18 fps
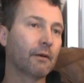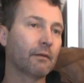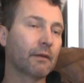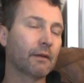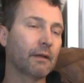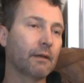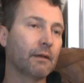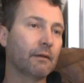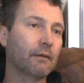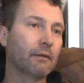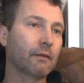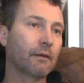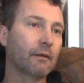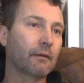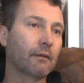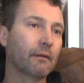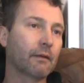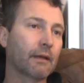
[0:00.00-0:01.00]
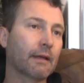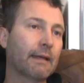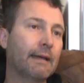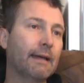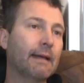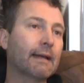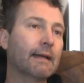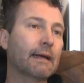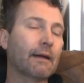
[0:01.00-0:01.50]
the the
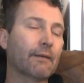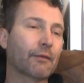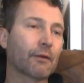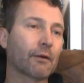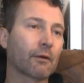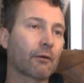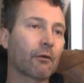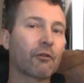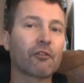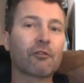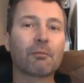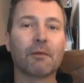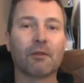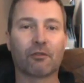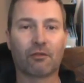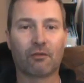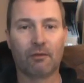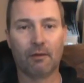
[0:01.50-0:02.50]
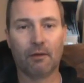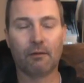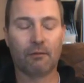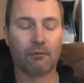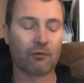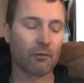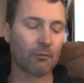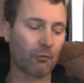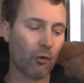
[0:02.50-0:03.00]
kid got their Christmas,
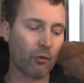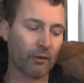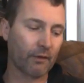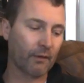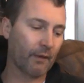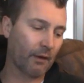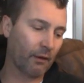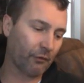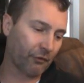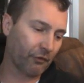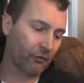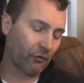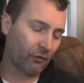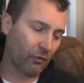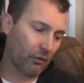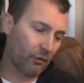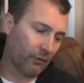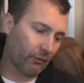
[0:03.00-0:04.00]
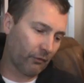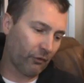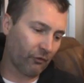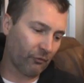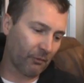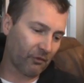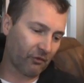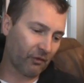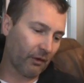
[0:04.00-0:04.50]
someone broke into the house and stole the
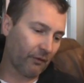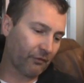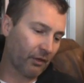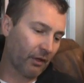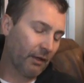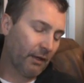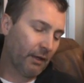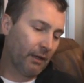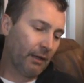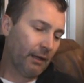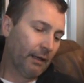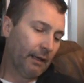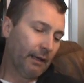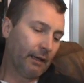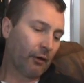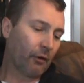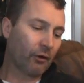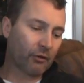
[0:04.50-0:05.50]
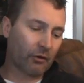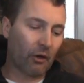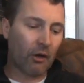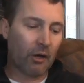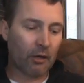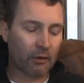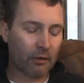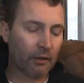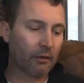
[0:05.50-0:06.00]
Christmas gifts and her
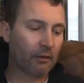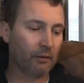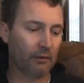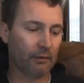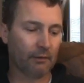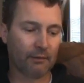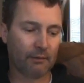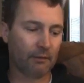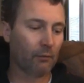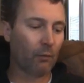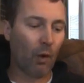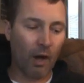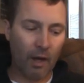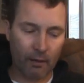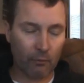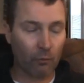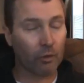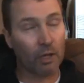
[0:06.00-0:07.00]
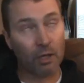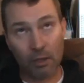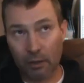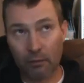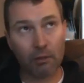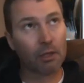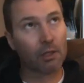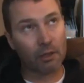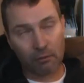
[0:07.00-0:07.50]
daughter want,
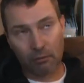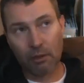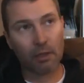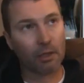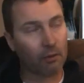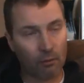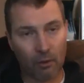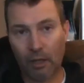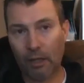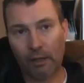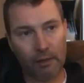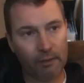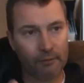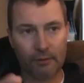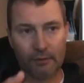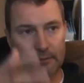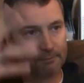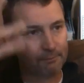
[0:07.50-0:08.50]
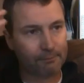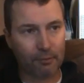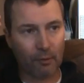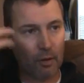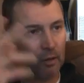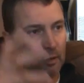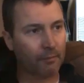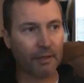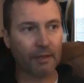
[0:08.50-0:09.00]
really, really, really wanted the
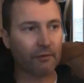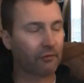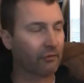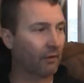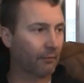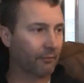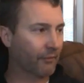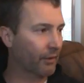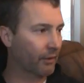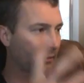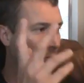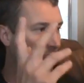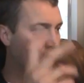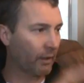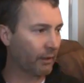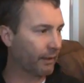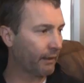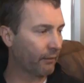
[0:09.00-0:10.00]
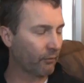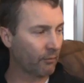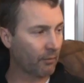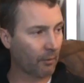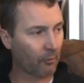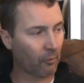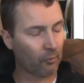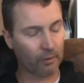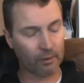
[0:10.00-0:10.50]
Barbie something, or I can't
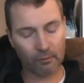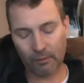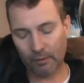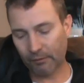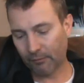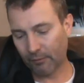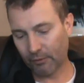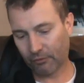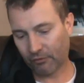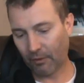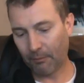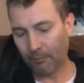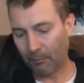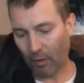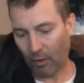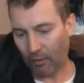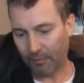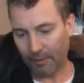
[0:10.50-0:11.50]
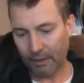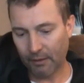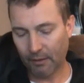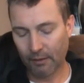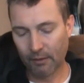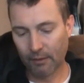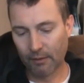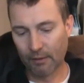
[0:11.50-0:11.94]
remember what it was, but it was something Barbie.